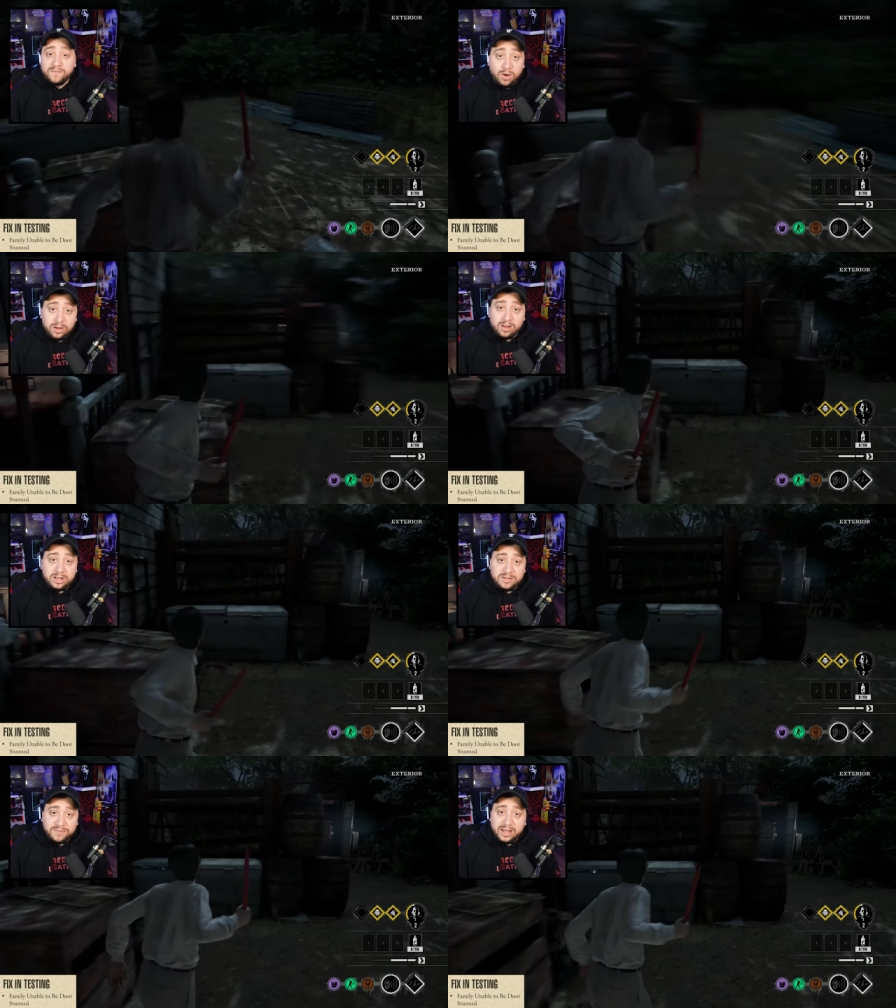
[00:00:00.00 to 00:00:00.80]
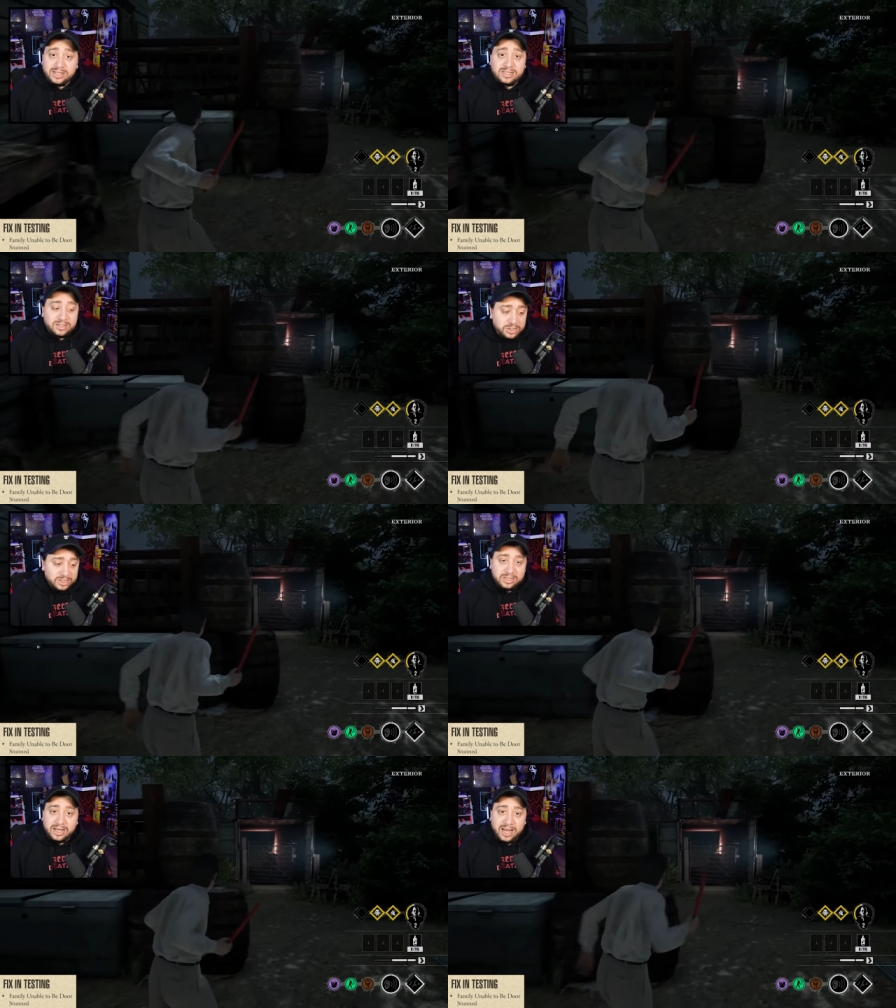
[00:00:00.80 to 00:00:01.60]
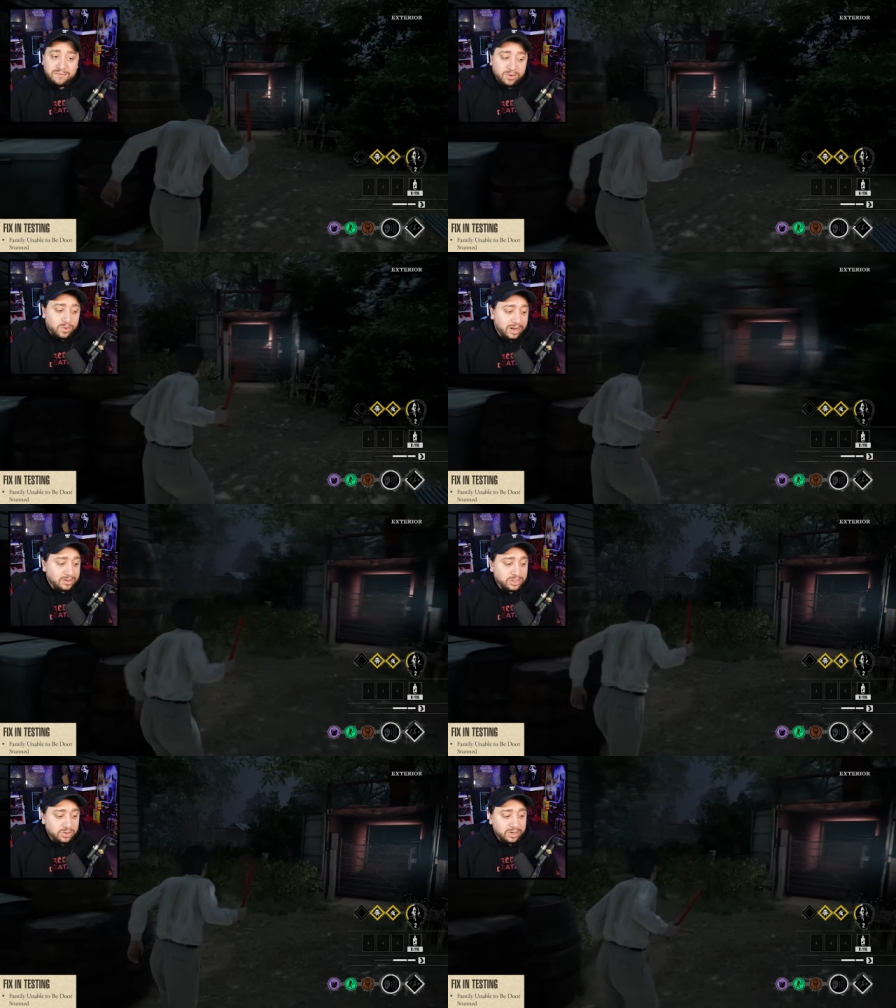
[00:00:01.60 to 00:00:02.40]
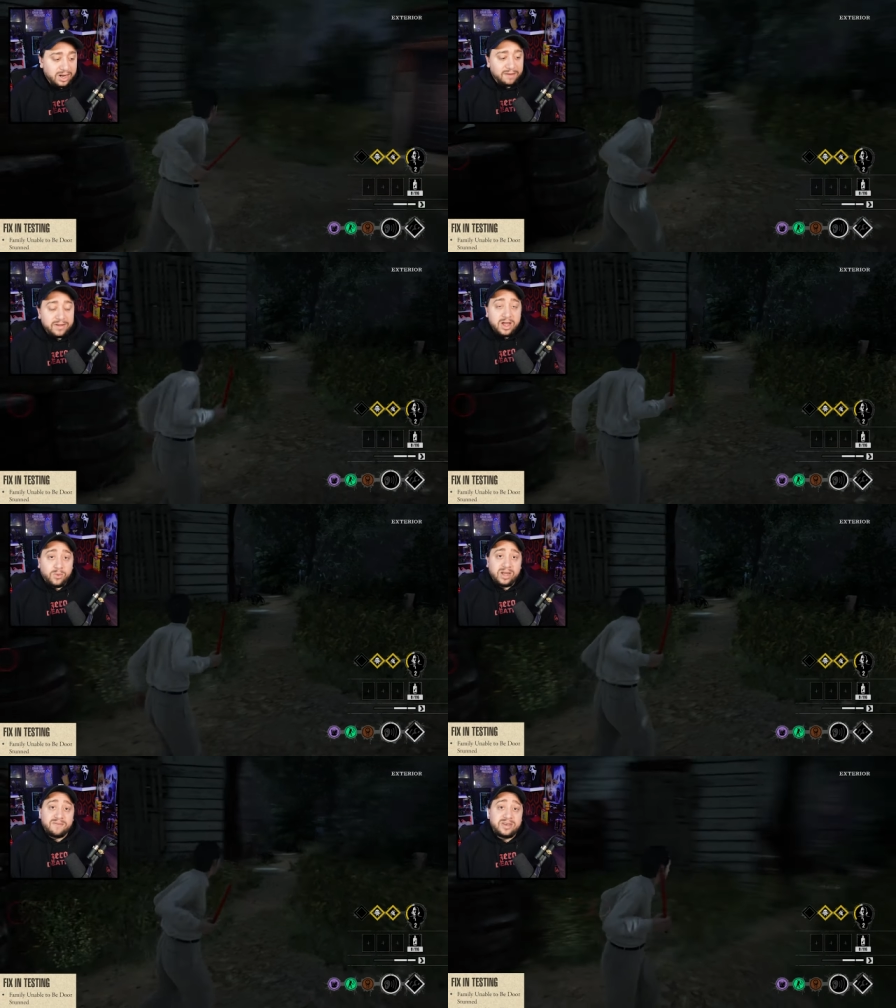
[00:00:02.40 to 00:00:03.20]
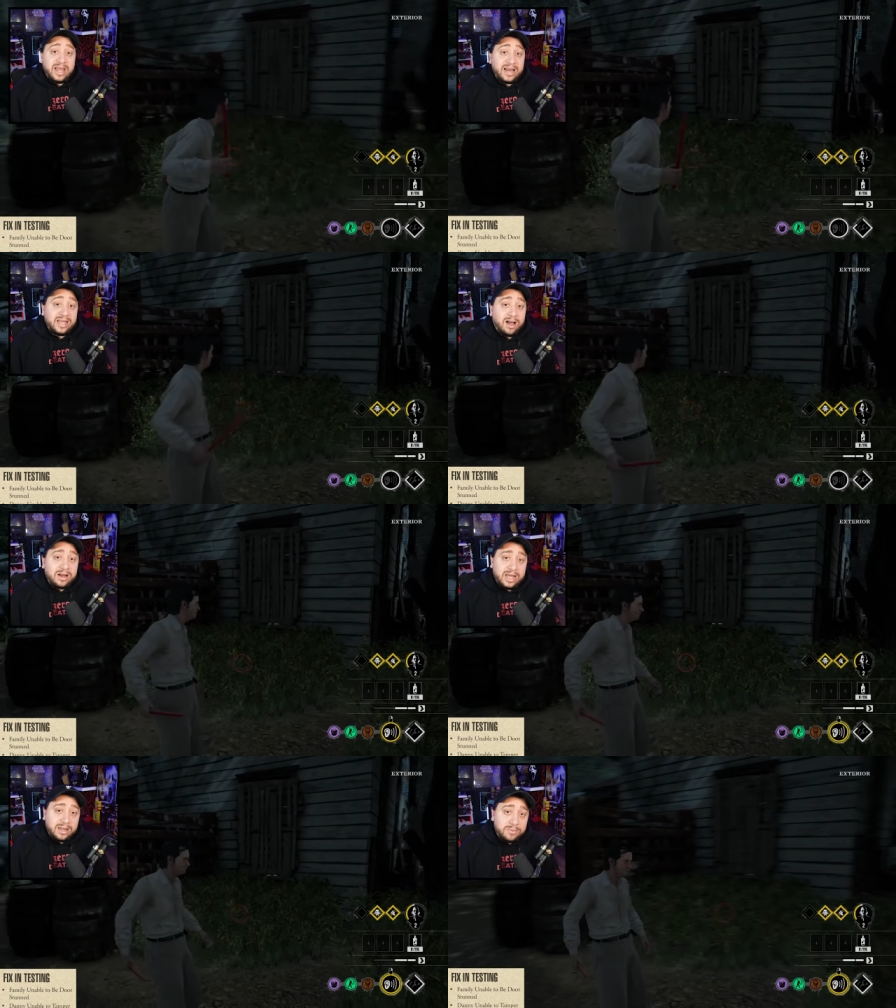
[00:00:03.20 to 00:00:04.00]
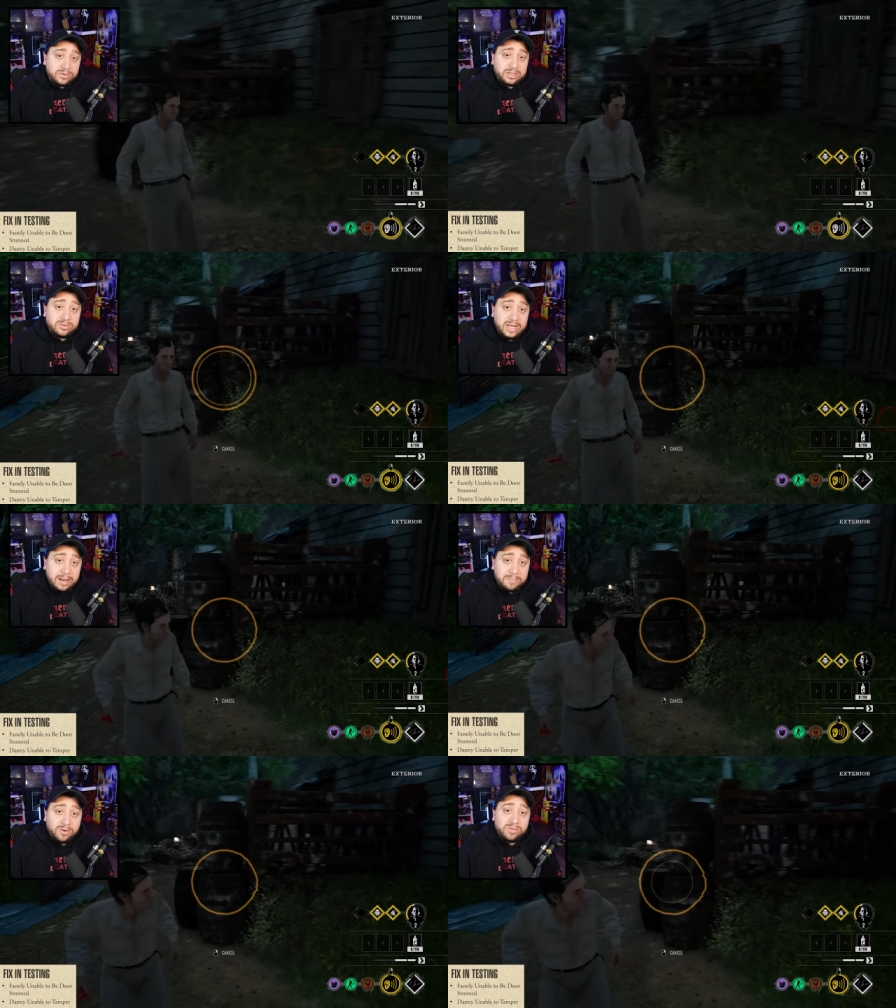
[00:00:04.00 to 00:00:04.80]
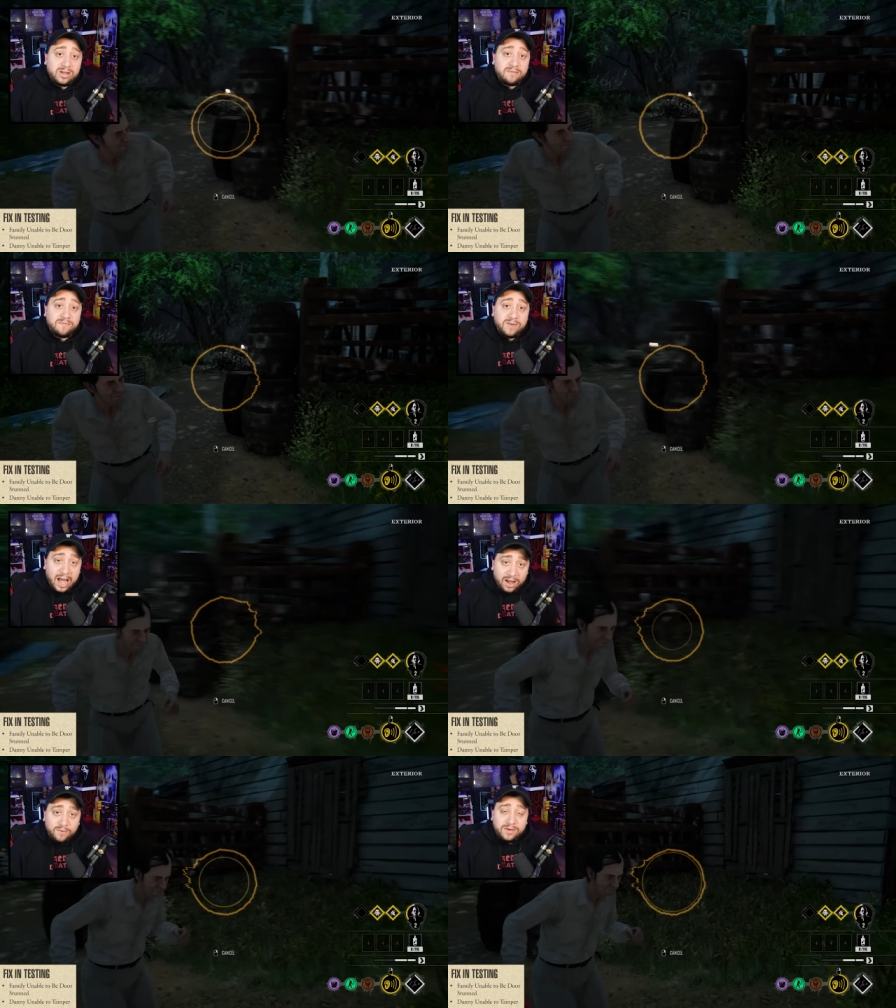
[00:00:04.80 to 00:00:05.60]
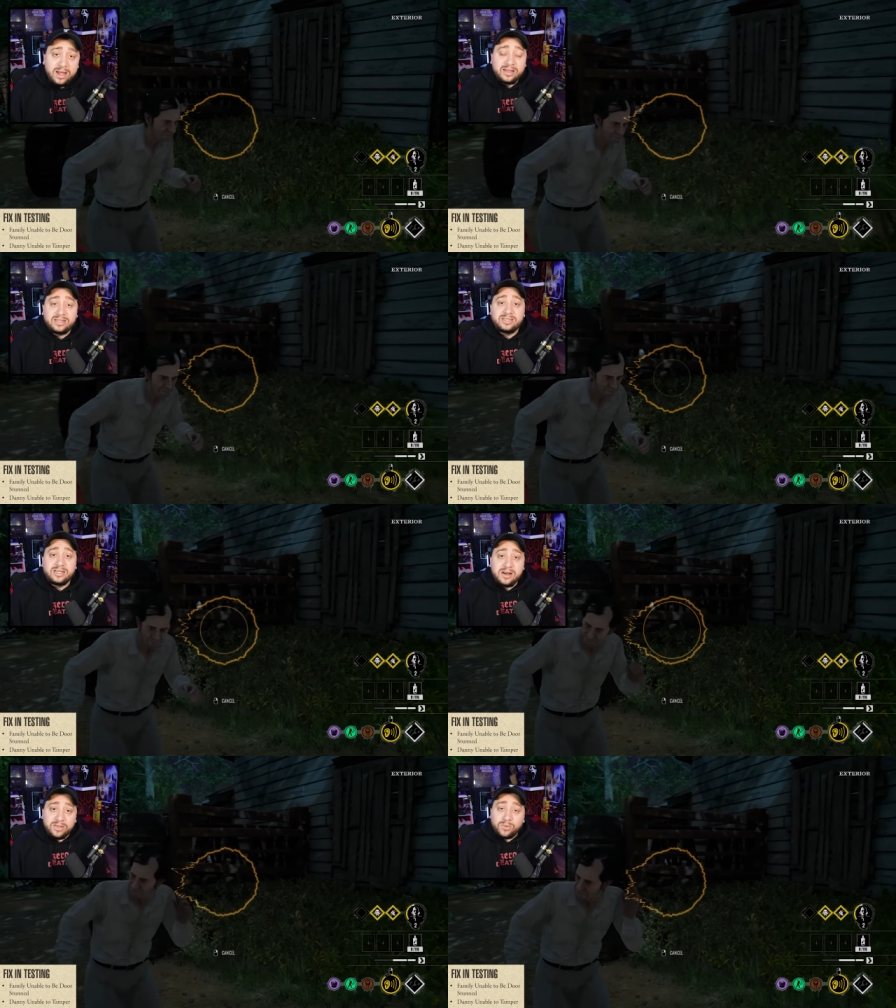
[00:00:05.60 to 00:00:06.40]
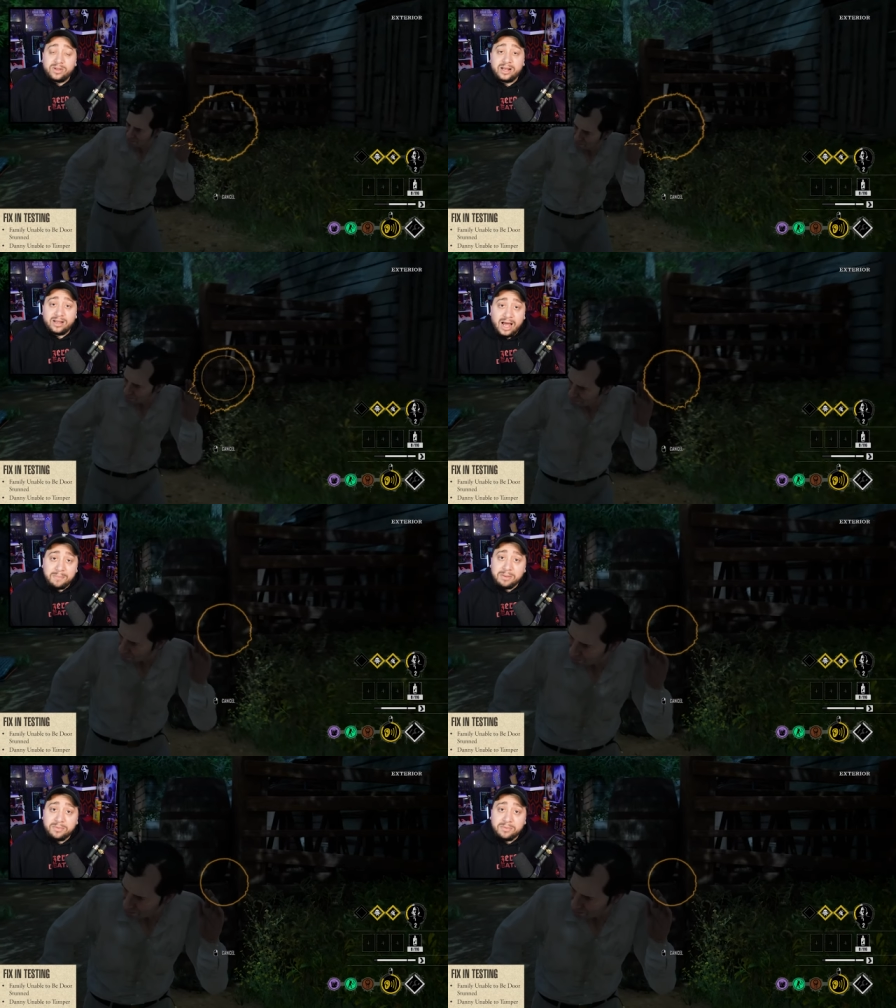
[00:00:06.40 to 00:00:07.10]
falling on his face just like everyone else soon enough. We have Danny unable to tamper the valve. This is another one that a lot of